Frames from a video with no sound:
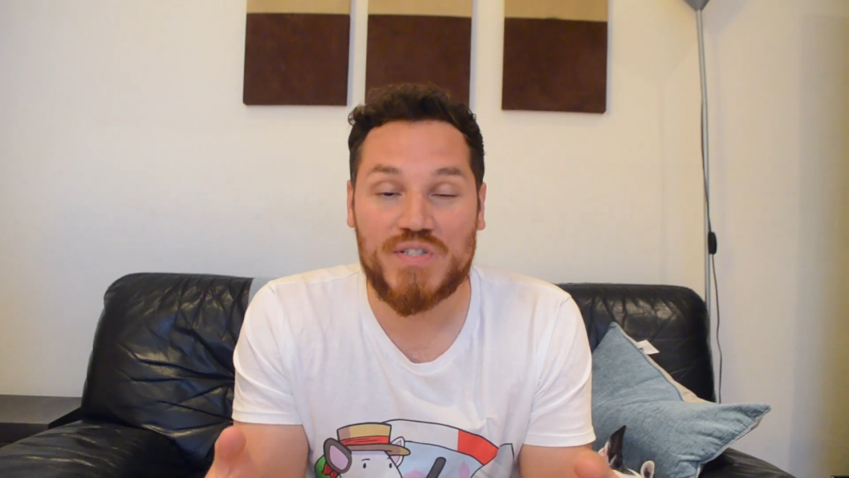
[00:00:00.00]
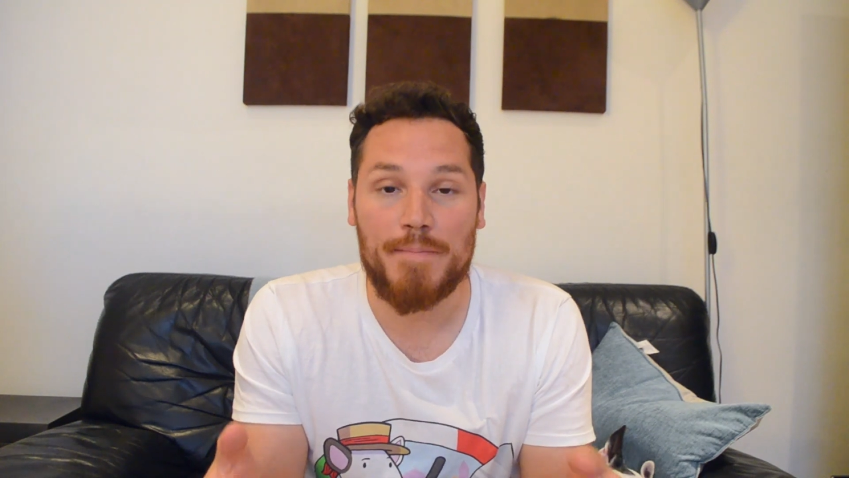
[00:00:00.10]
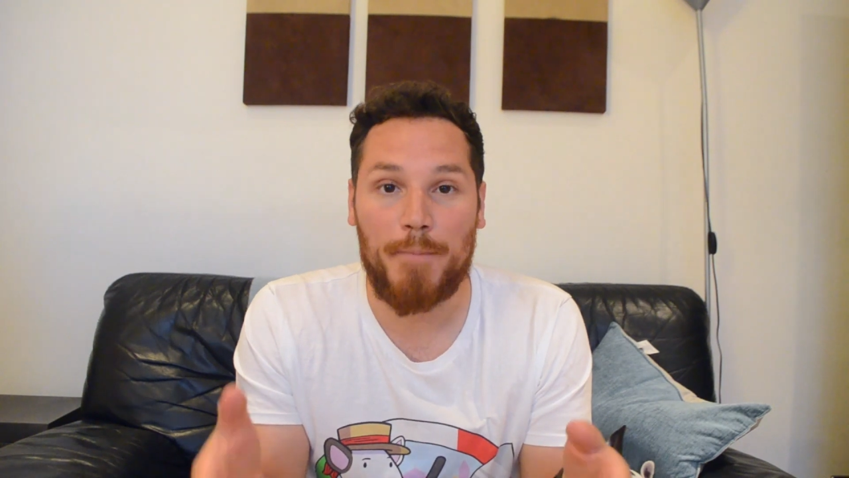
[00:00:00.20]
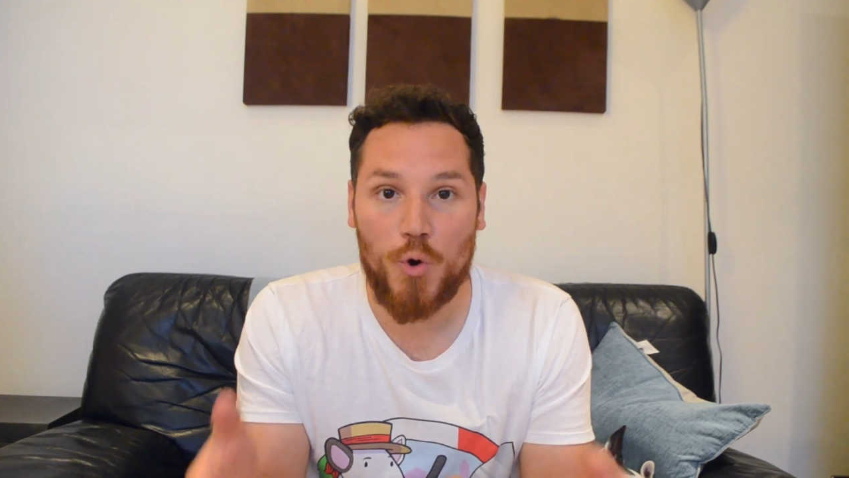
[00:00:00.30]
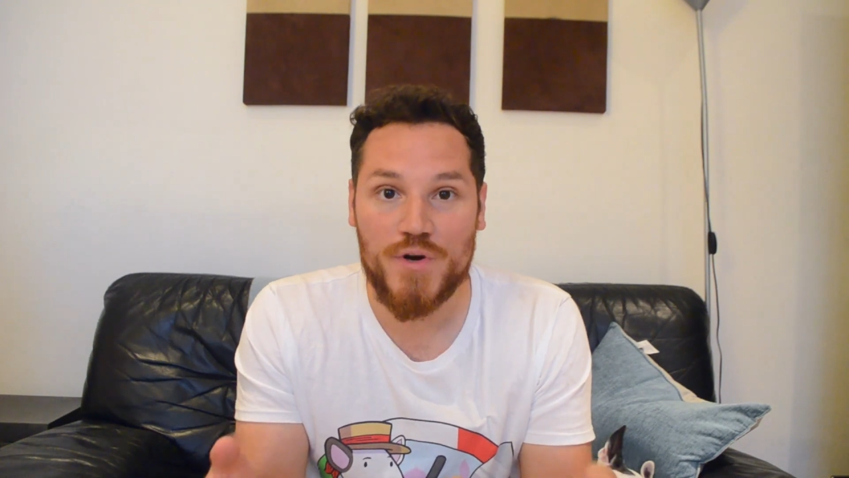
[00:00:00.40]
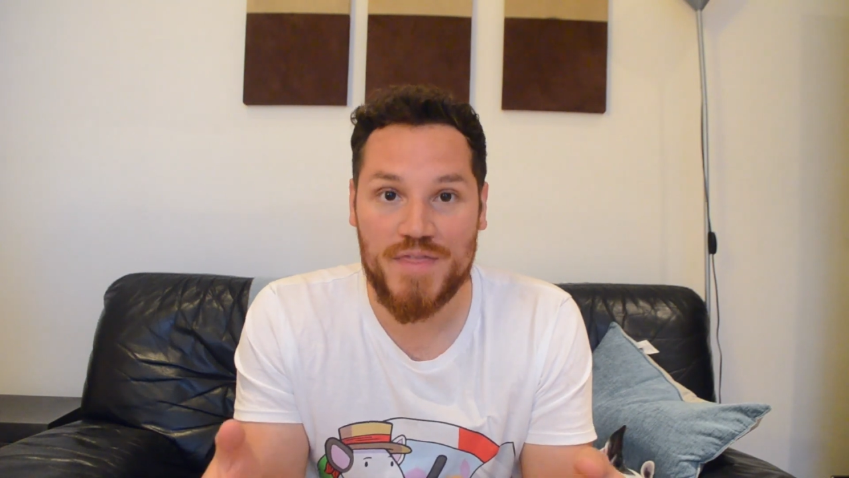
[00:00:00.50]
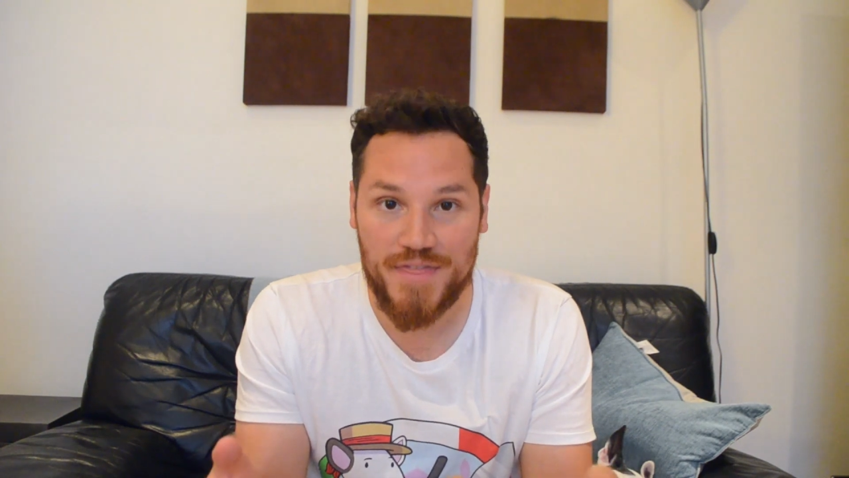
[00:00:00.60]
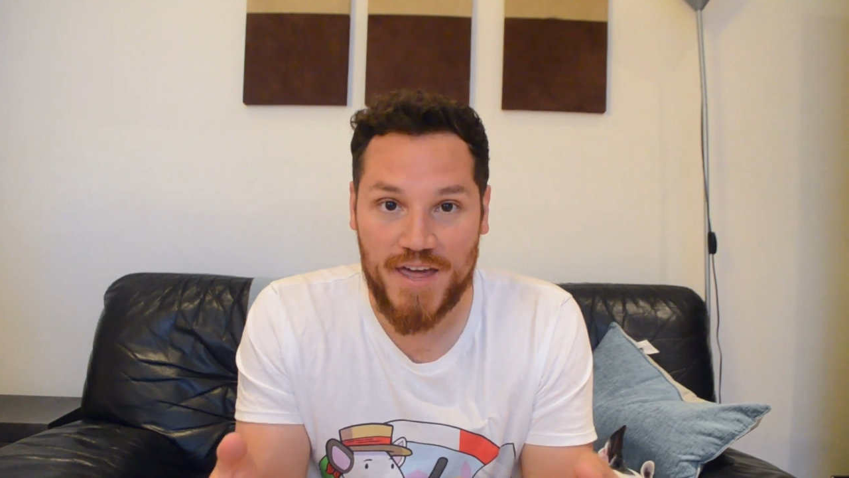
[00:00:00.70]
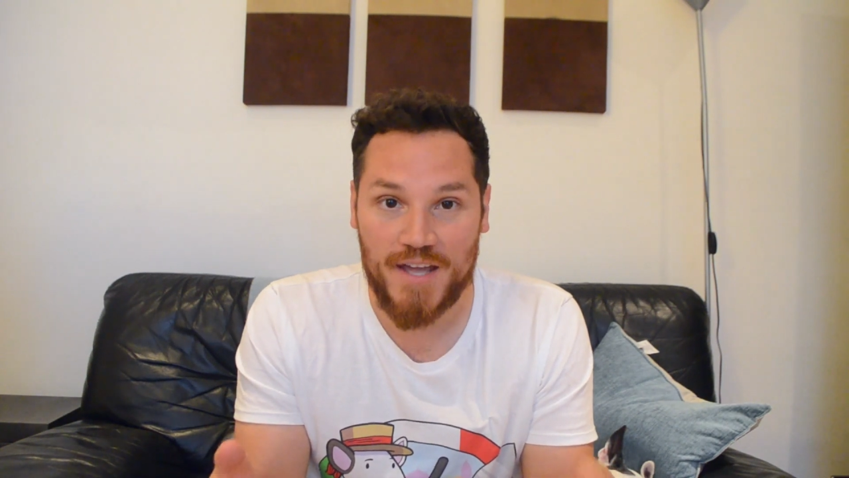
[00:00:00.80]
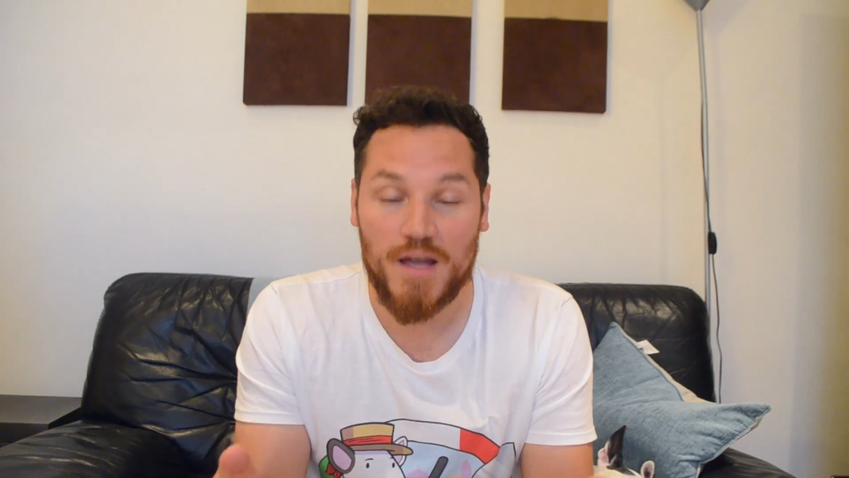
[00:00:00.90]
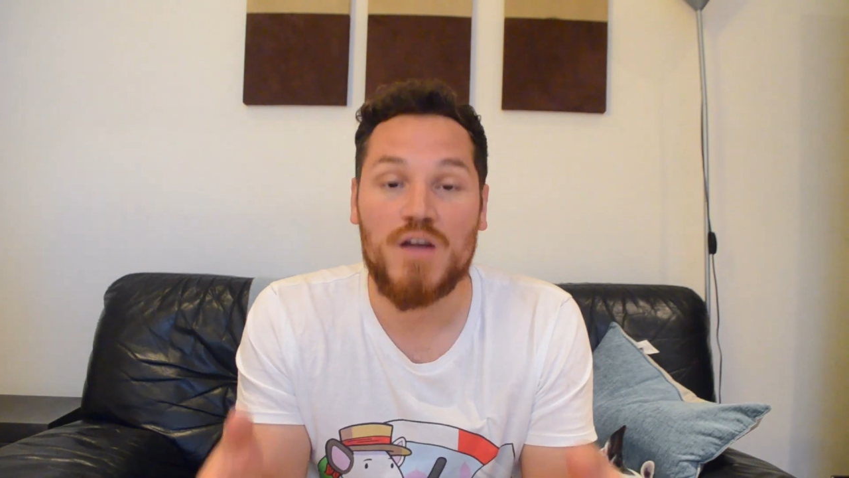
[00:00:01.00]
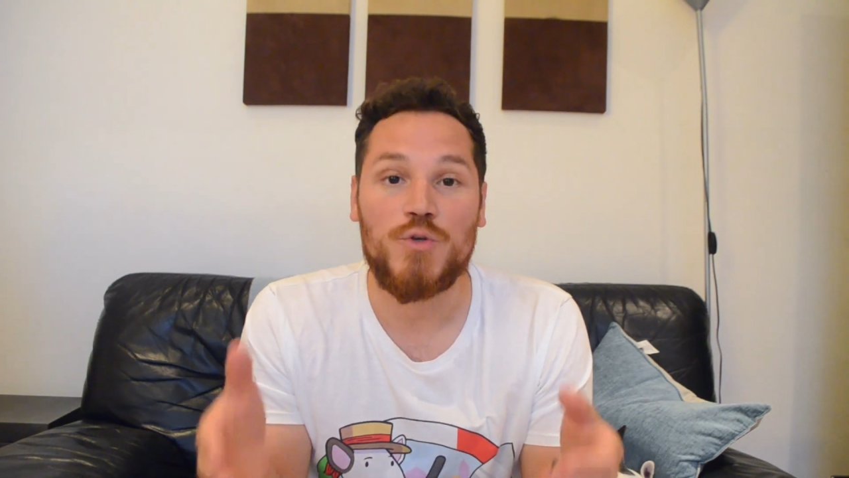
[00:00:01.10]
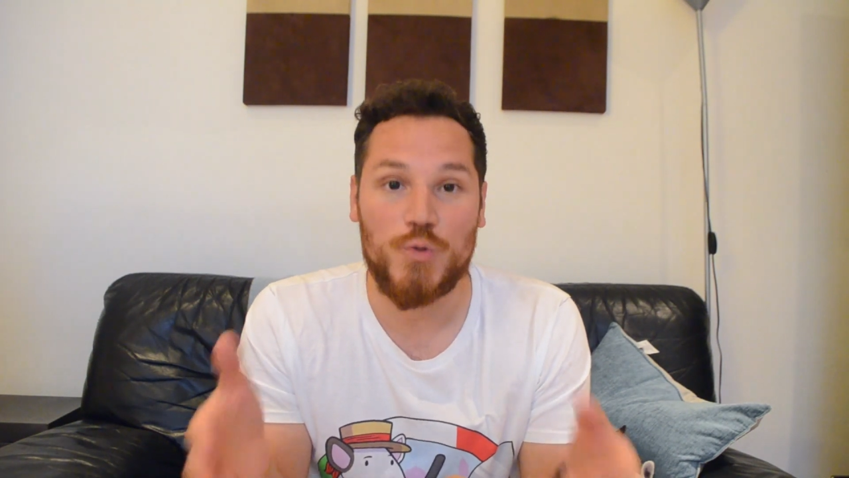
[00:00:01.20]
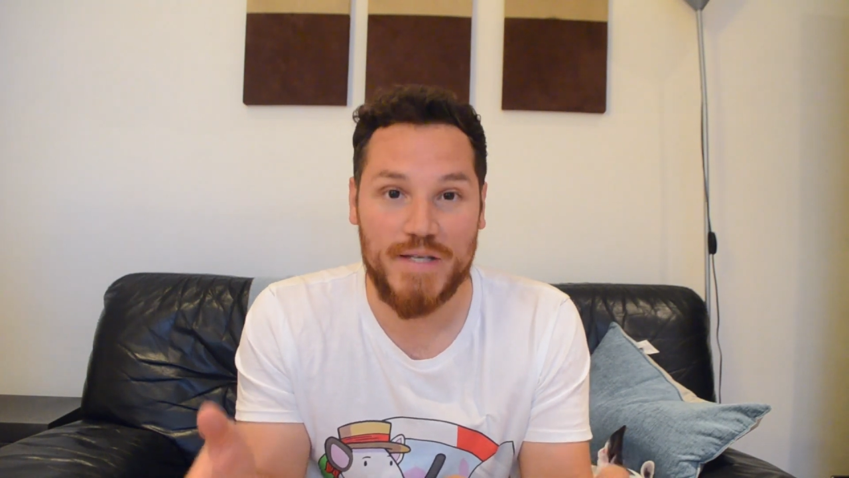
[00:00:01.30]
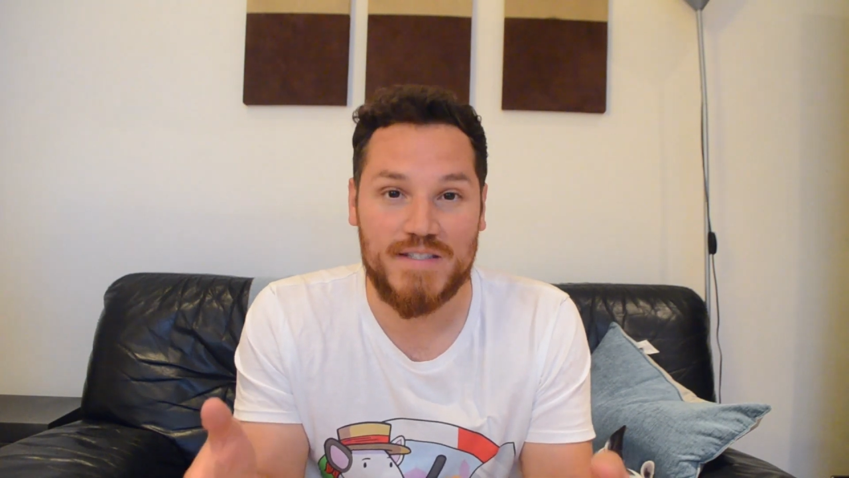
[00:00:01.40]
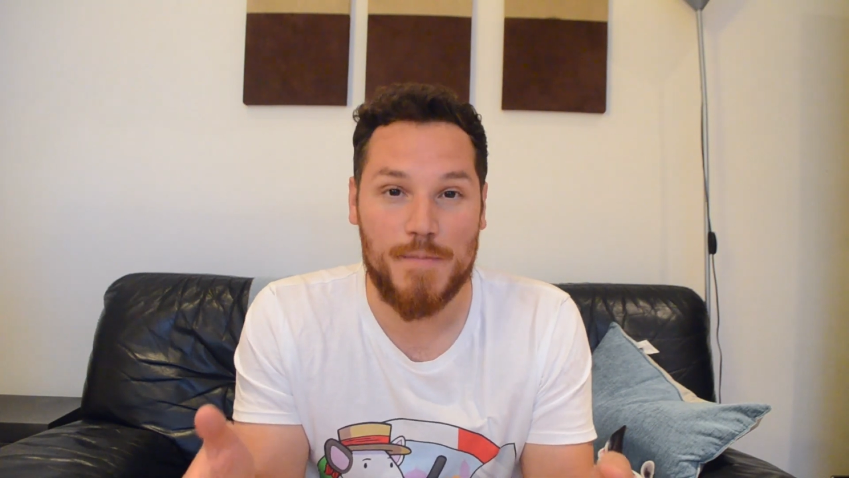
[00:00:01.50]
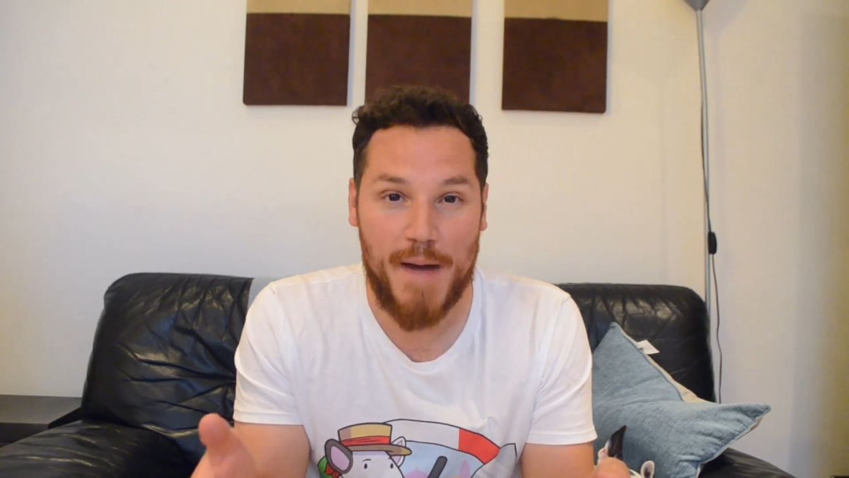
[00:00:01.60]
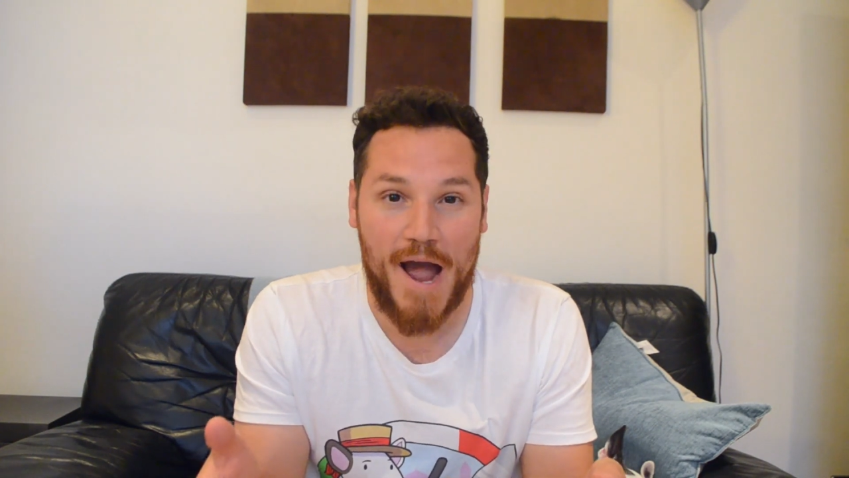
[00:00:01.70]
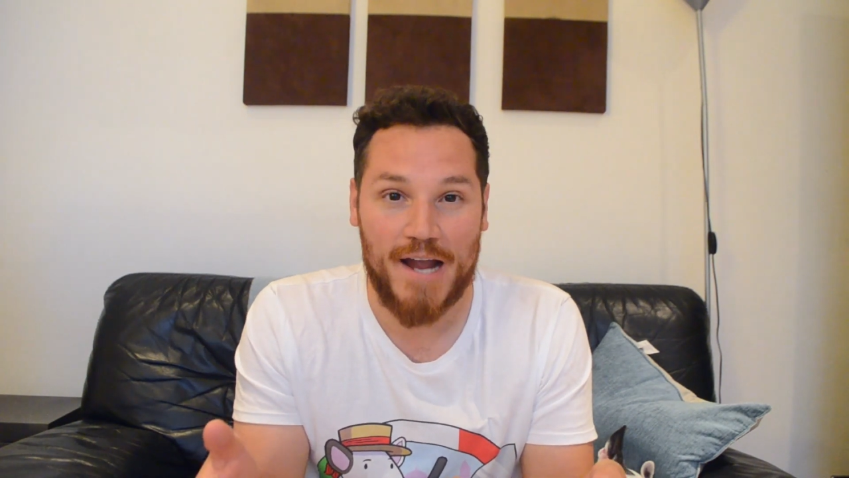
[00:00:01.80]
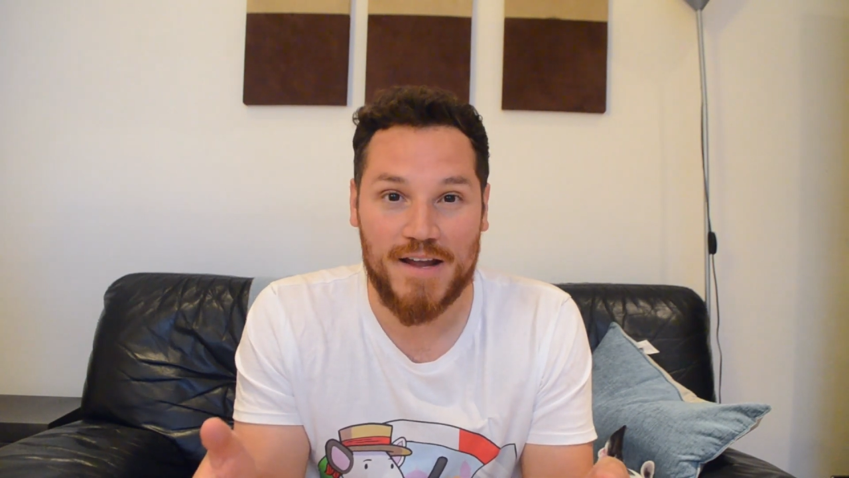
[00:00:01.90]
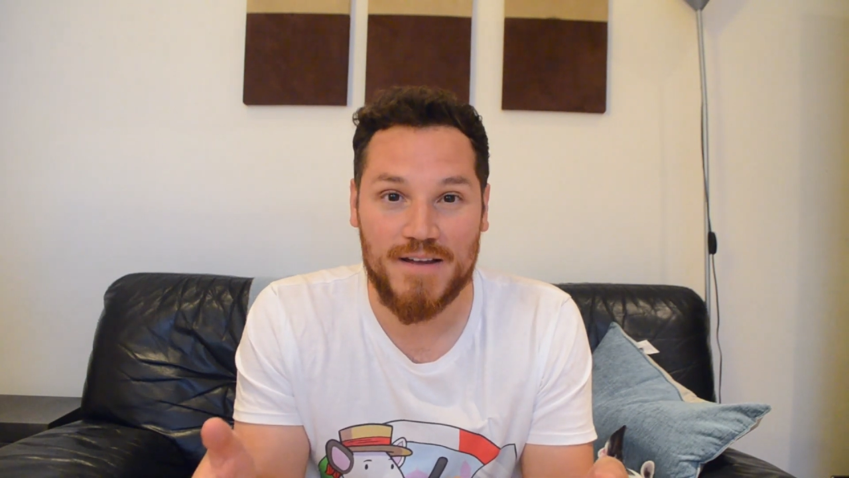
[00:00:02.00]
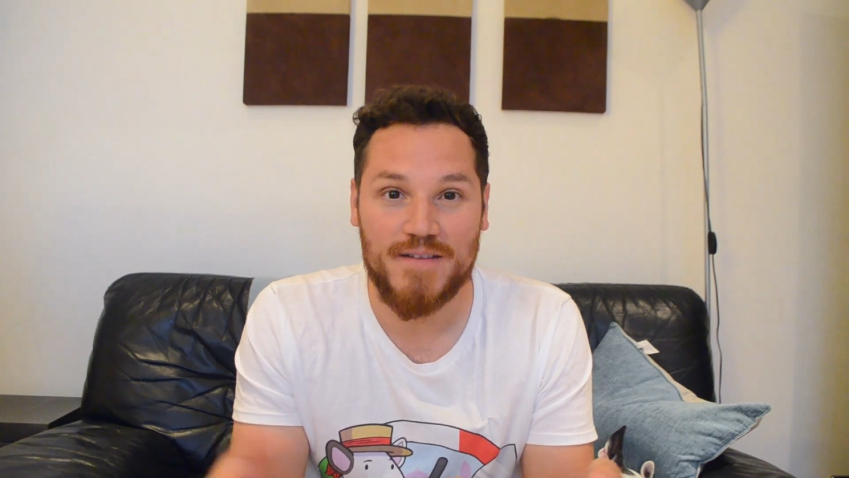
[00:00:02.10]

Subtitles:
important thing you need to pack.